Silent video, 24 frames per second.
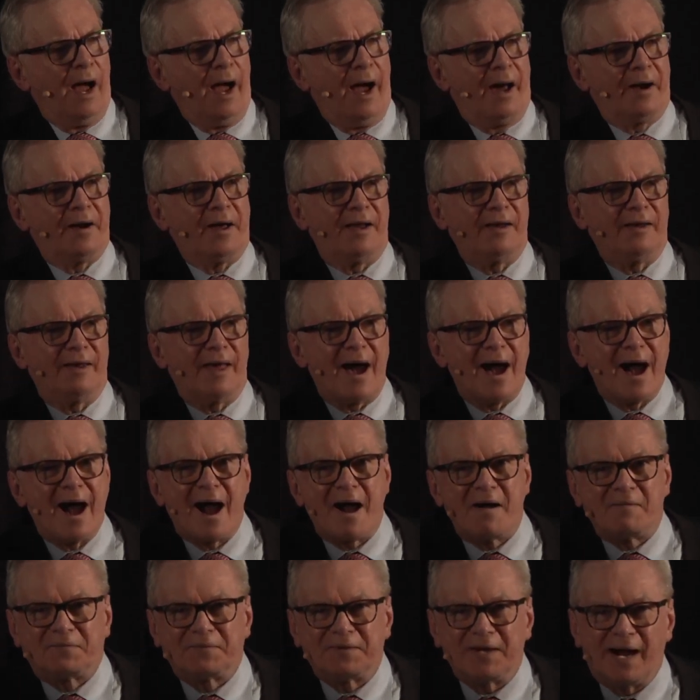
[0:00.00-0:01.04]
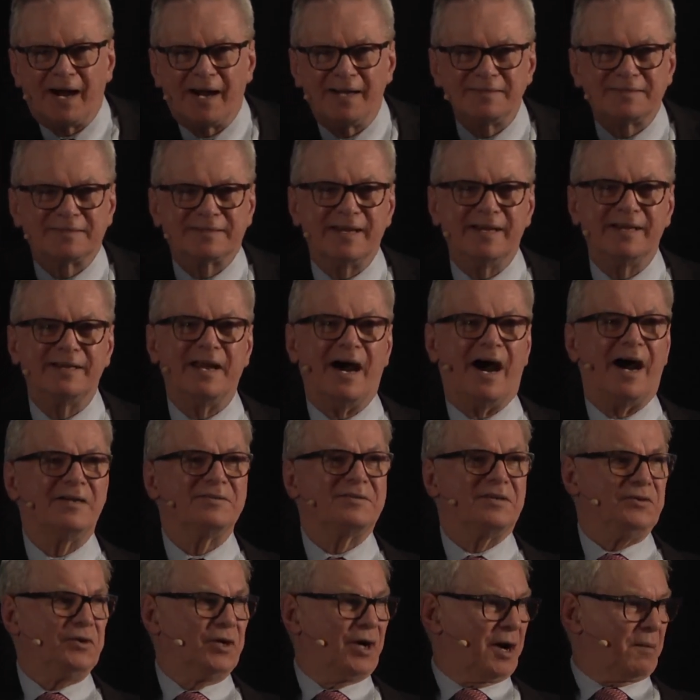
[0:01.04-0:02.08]
And I laughed. I said, I,
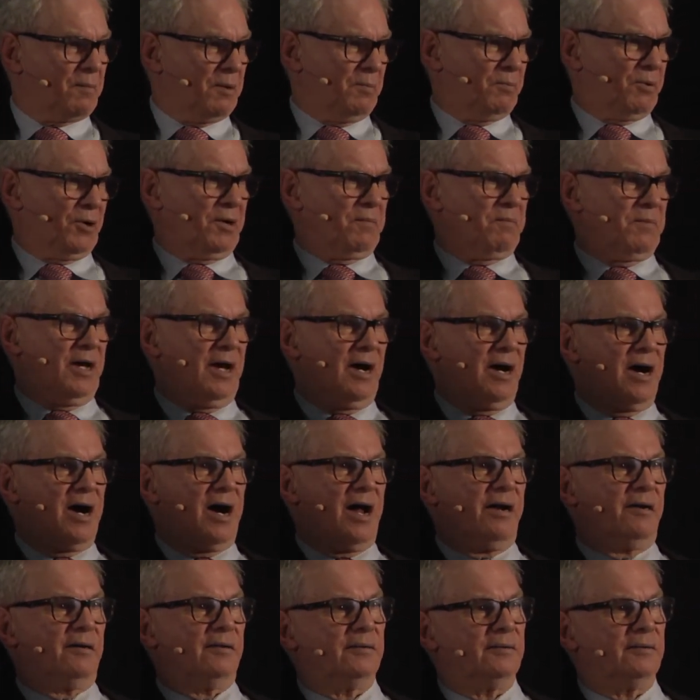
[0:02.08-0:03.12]
you got to be putting me on.